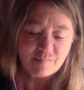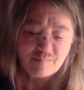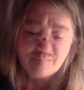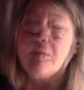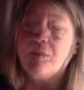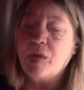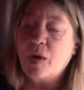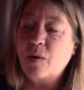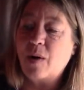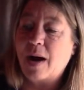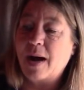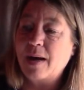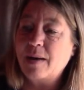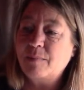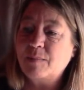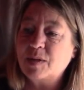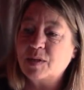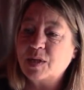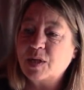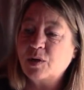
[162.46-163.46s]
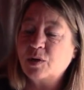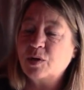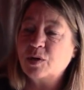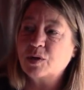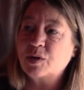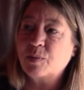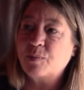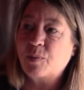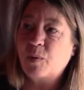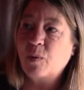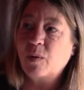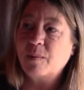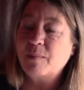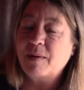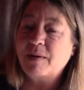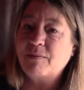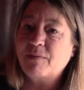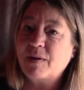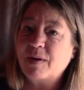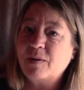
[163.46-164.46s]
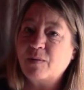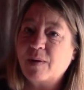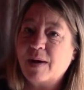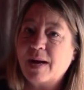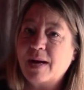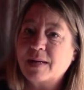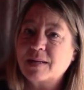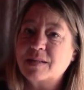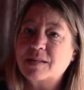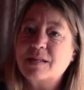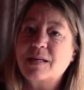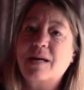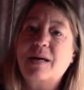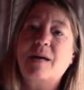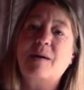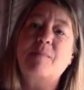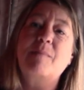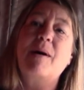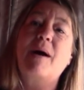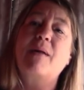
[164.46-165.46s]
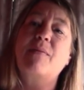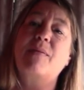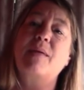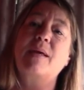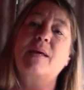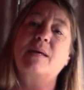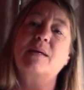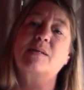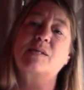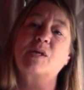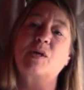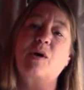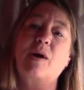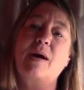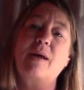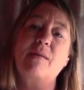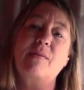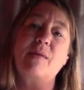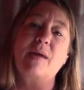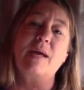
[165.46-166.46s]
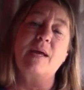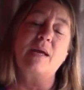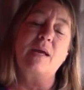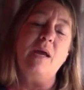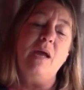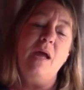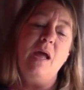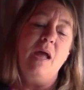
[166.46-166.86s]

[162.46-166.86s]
So I am just here to support my friend Rex. I think it's a great thing.